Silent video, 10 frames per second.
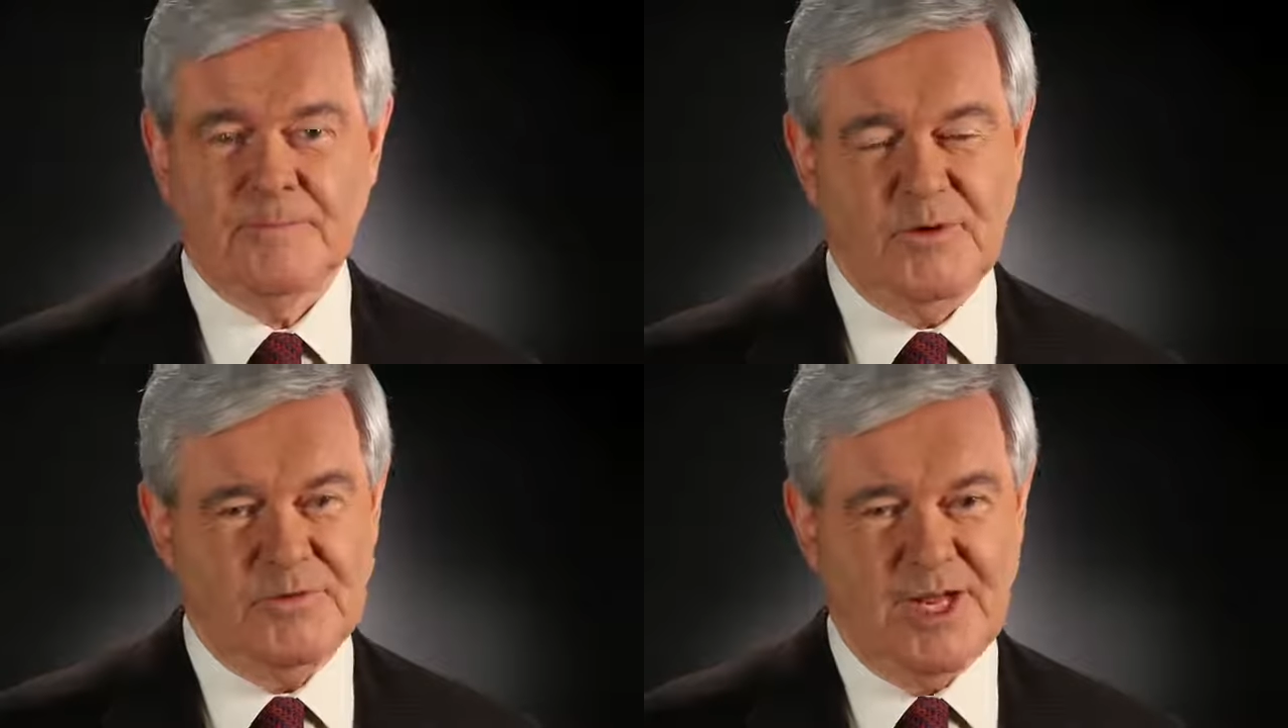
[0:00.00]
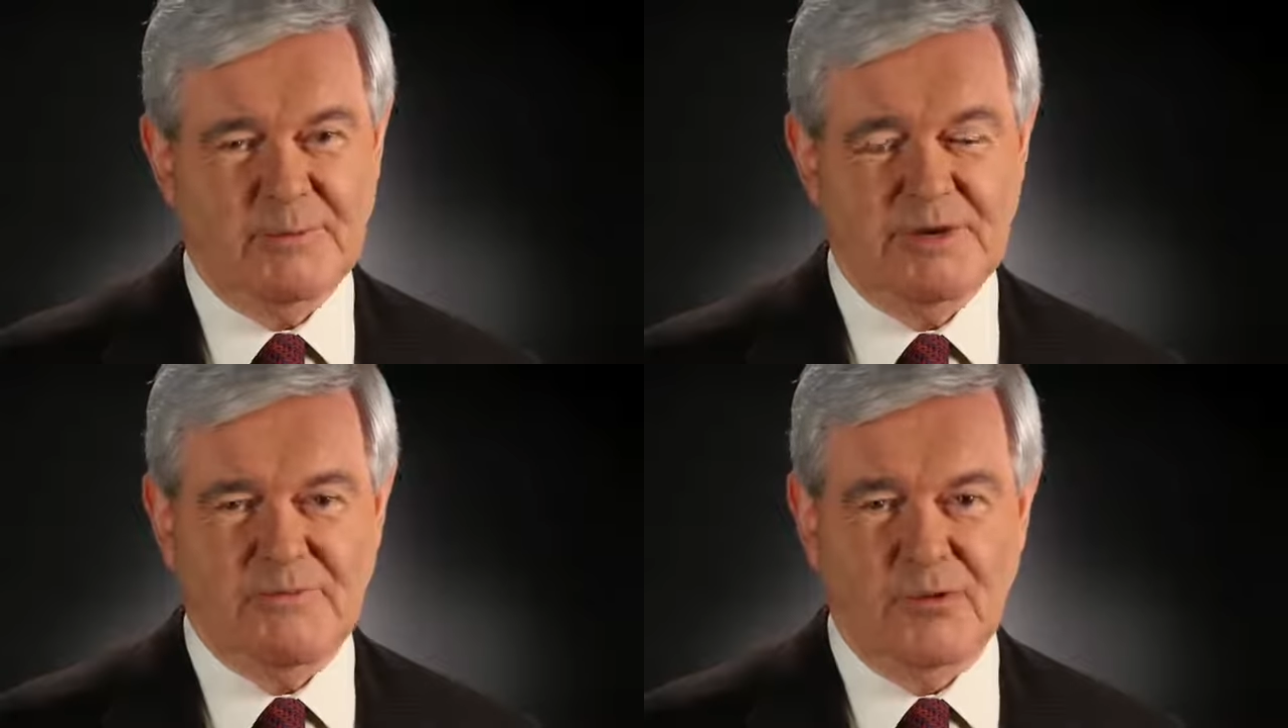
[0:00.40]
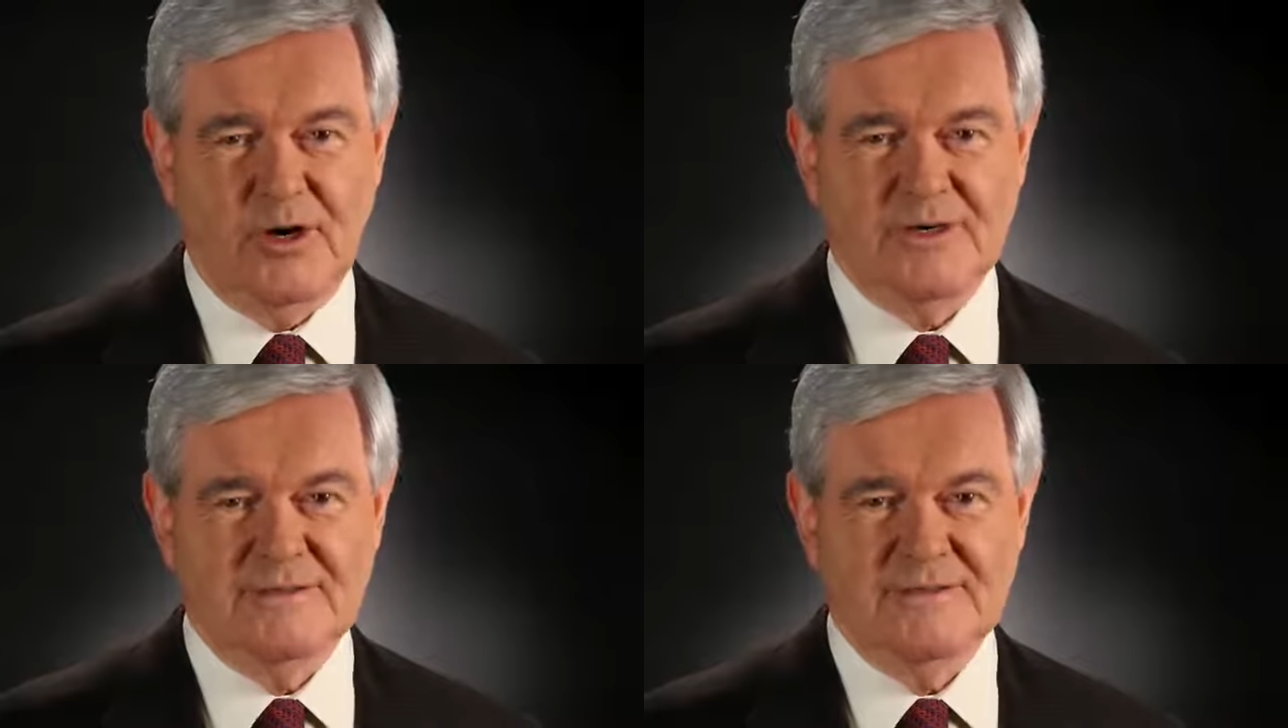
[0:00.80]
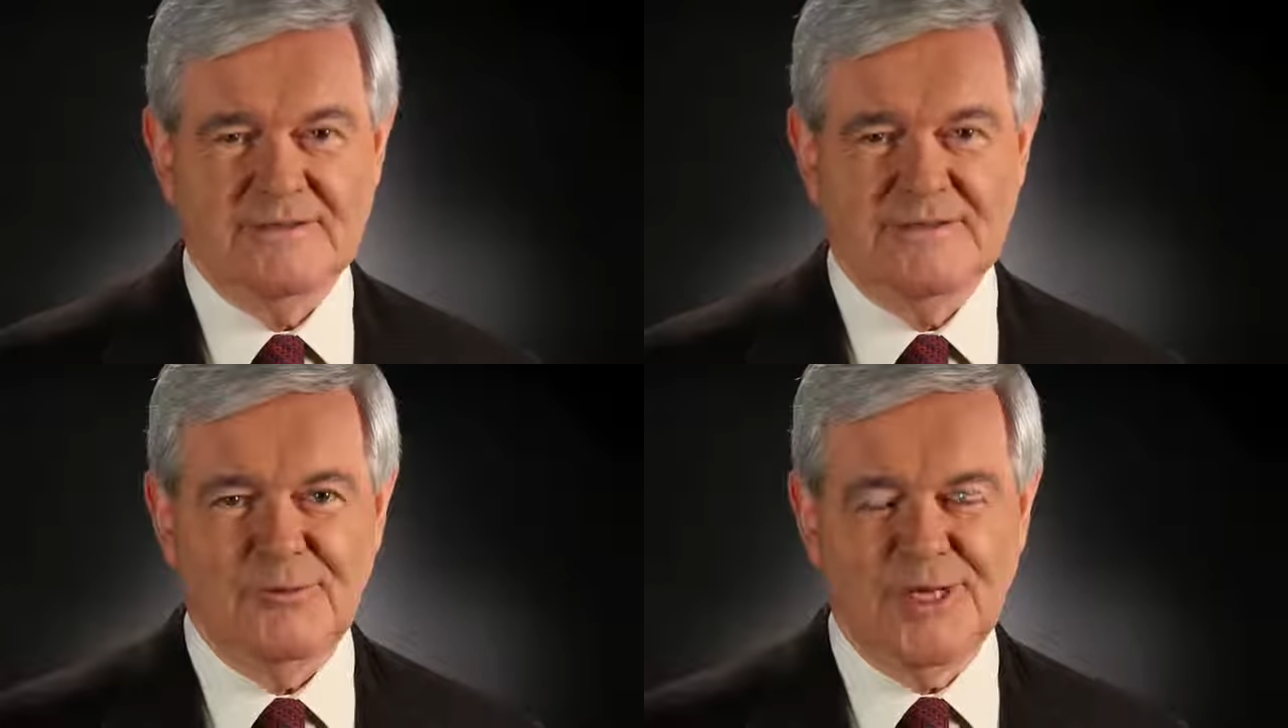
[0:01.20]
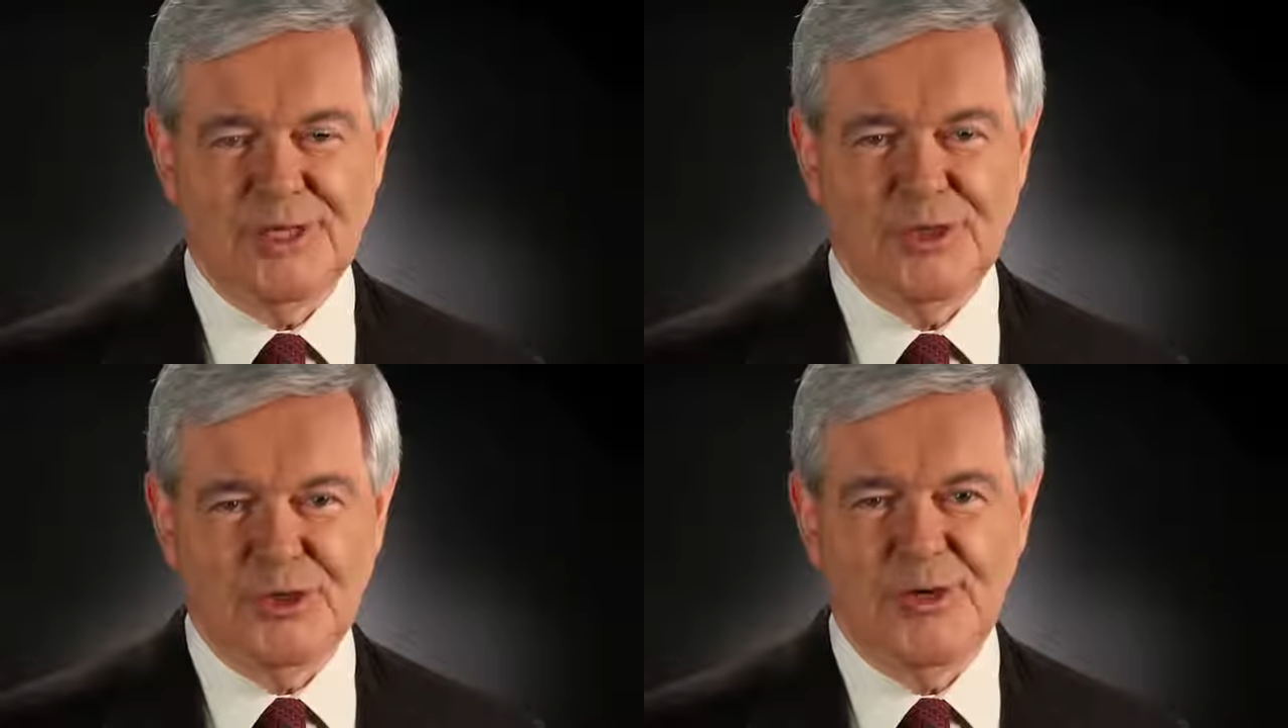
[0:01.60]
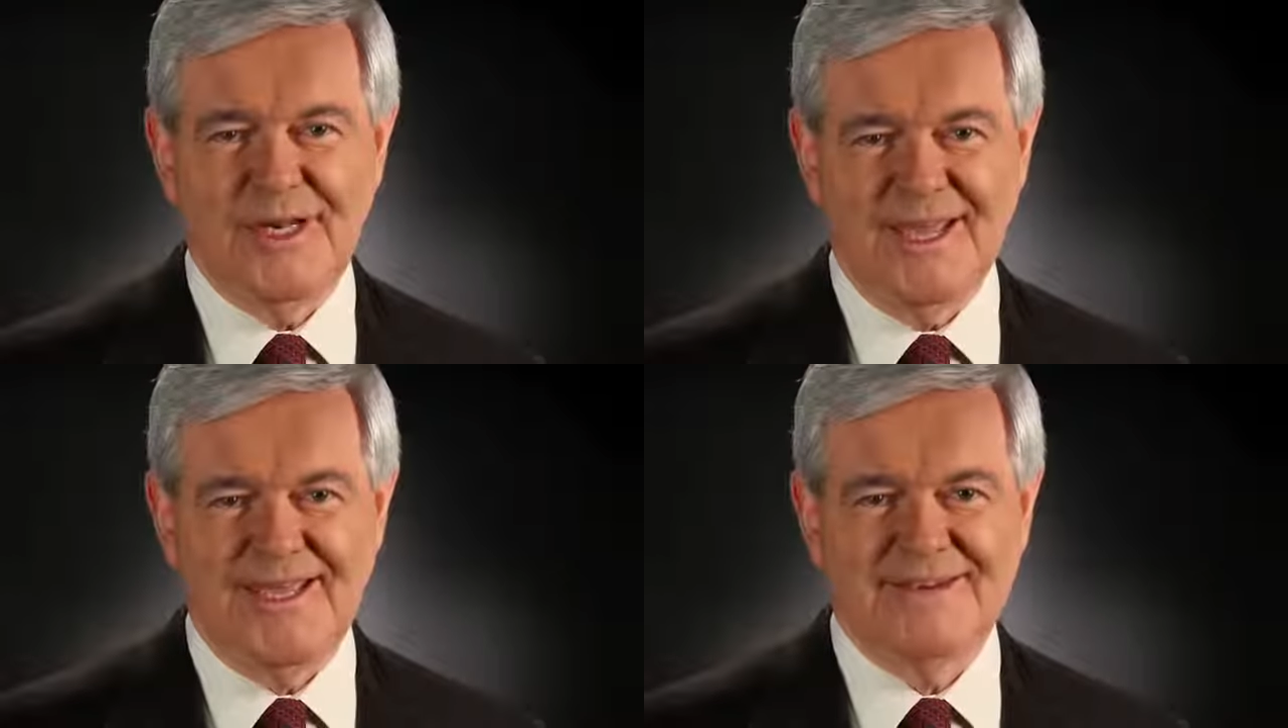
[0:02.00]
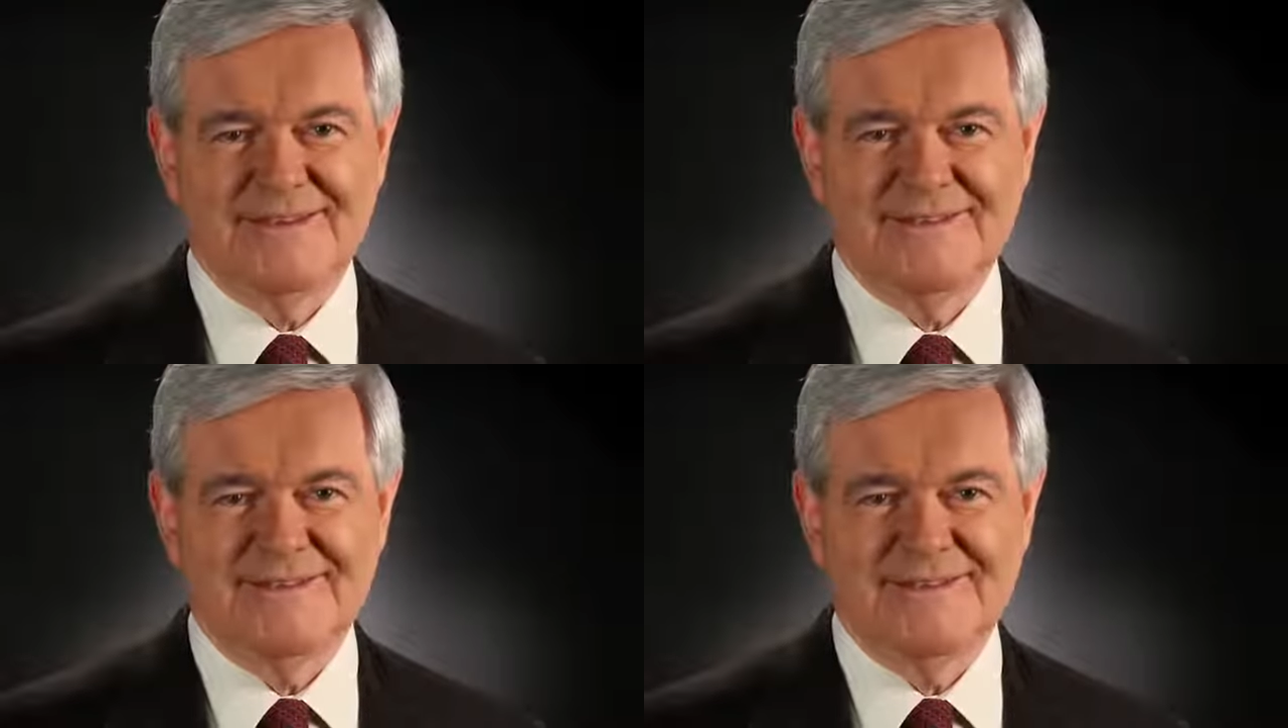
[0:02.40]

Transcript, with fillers: We've done it before. We can do it again.